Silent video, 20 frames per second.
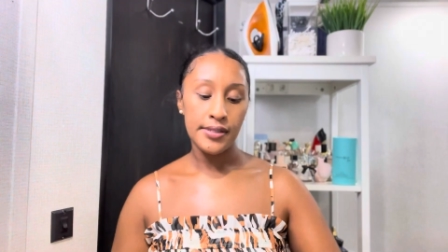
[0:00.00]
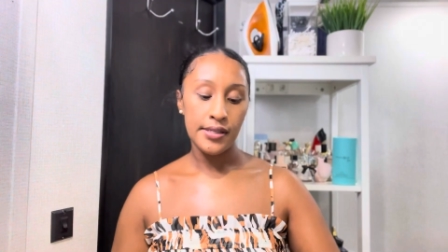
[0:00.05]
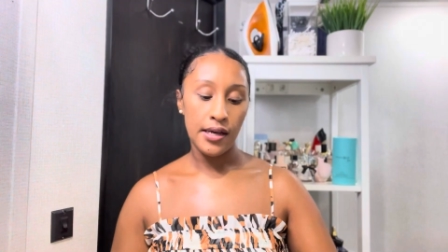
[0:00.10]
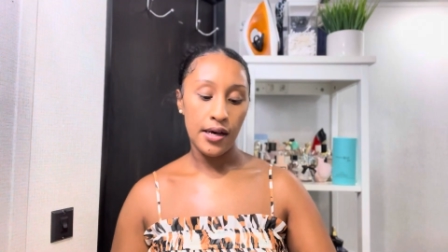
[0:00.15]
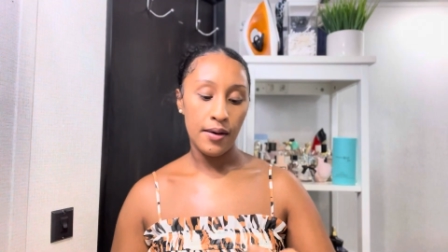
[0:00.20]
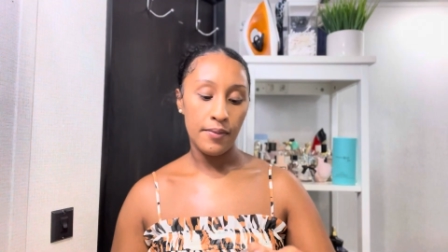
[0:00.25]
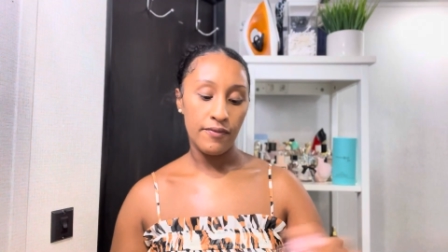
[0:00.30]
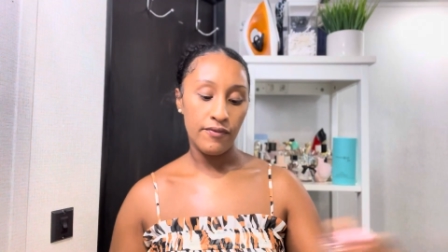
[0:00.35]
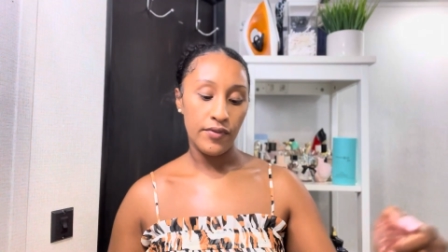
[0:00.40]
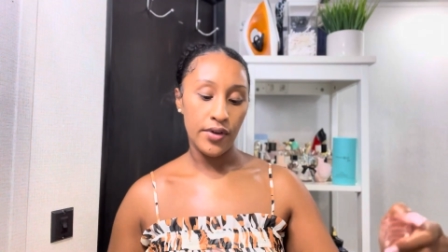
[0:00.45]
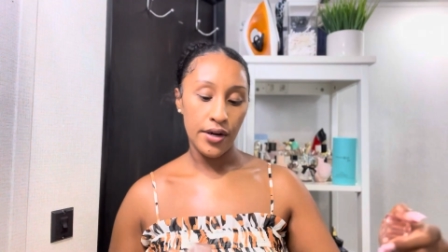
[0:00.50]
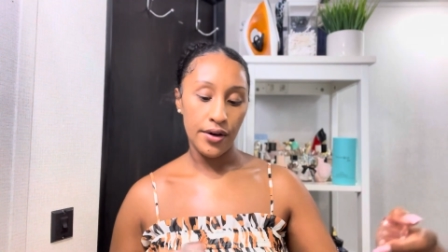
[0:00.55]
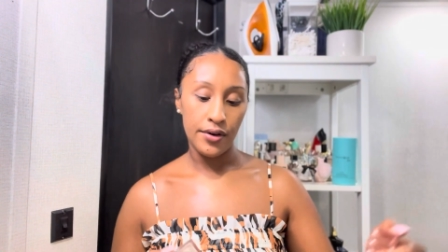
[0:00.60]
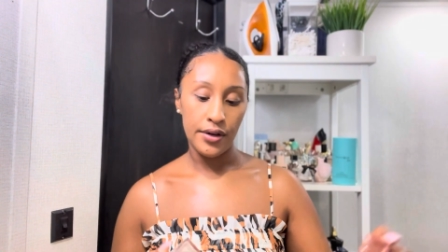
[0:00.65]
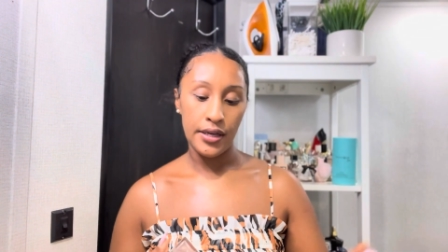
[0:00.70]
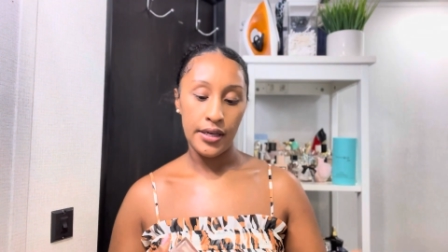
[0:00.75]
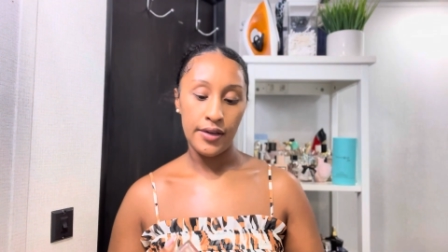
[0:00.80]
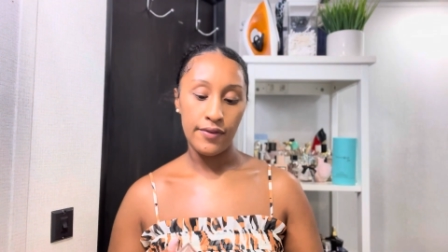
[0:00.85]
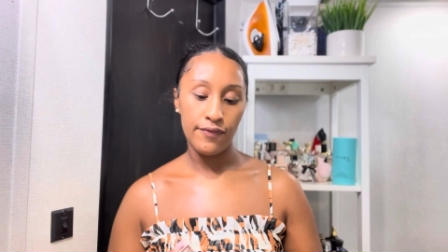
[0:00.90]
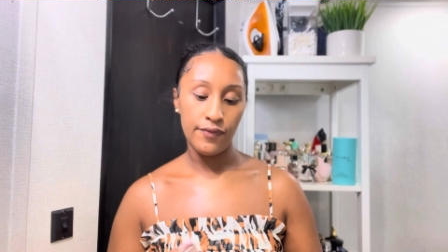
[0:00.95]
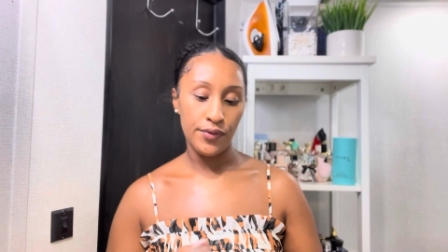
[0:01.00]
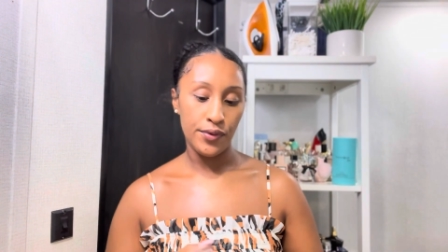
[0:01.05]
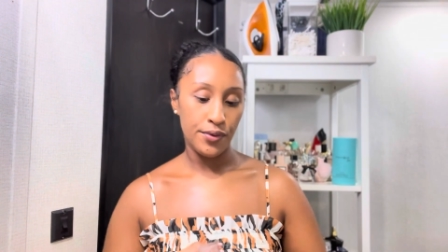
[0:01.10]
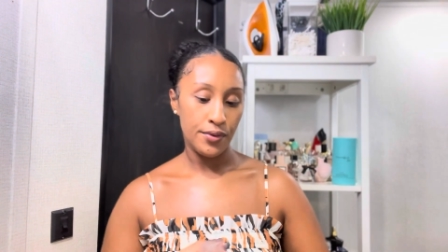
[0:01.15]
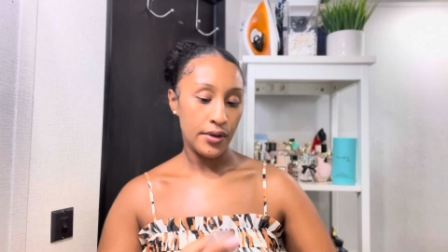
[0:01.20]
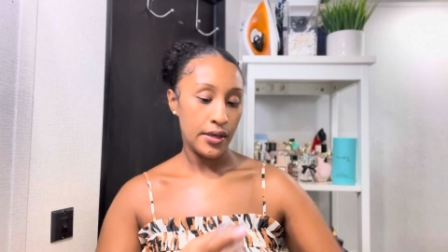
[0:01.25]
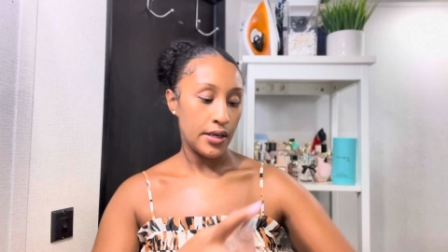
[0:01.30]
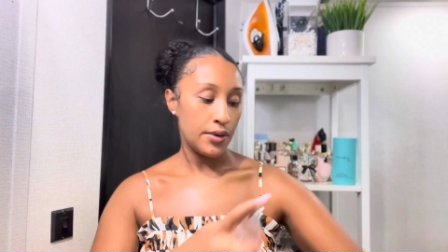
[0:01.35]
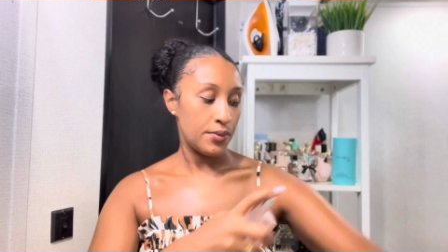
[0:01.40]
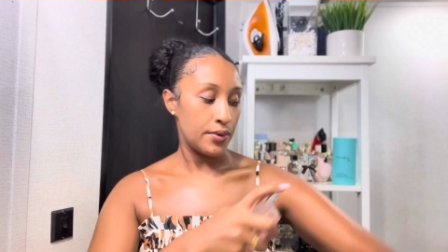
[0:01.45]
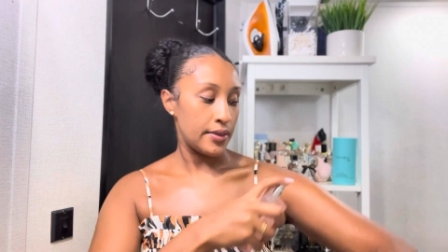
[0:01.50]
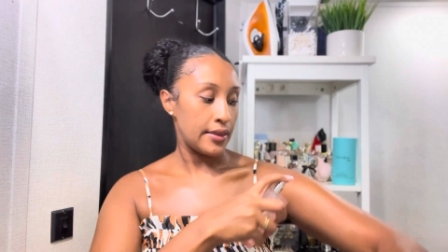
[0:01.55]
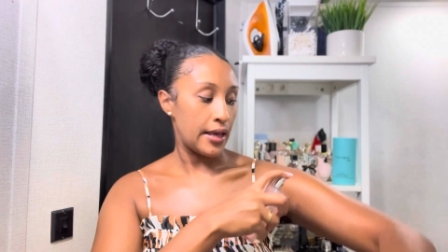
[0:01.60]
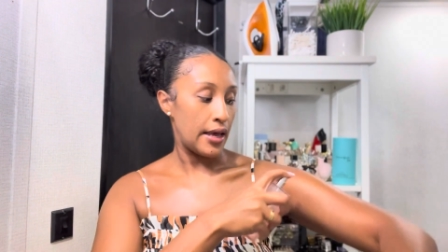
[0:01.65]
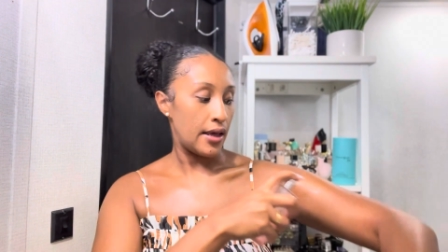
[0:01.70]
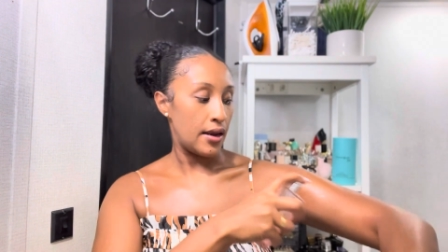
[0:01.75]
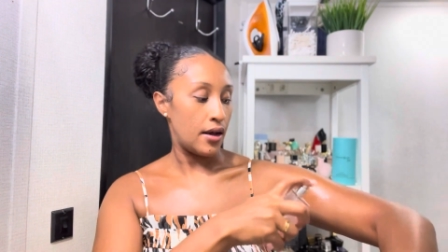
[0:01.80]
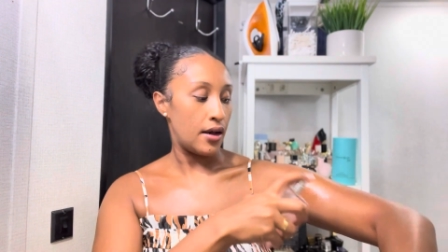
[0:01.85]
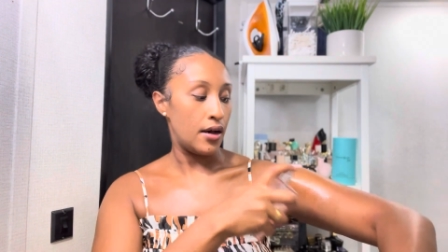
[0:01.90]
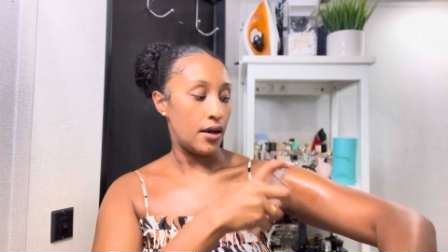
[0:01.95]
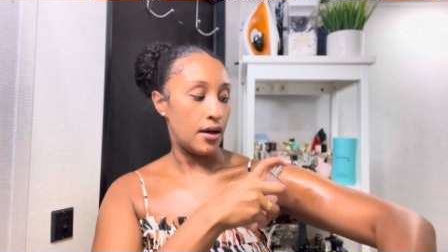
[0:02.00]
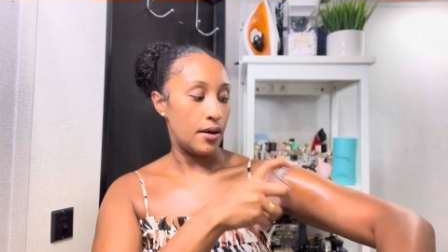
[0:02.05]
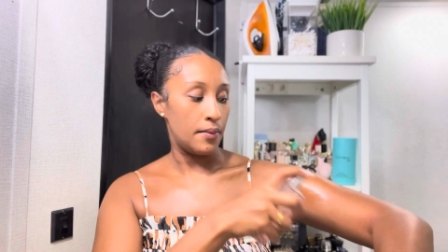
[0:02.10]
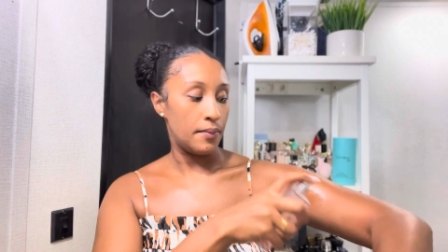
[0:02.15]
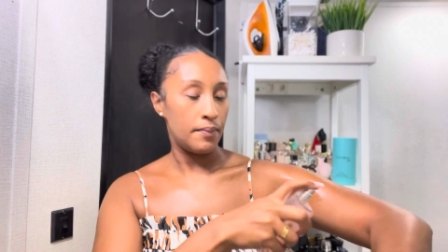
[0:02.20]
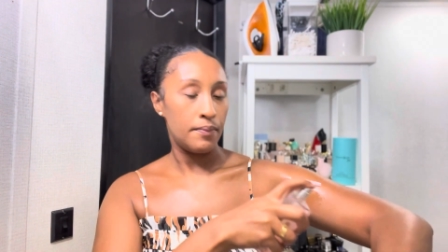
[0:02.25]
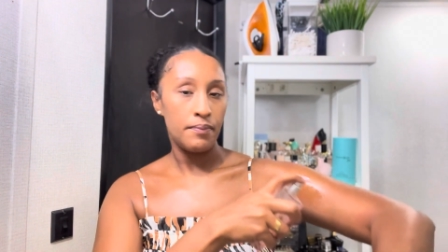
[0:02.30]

up very fruity with that uh,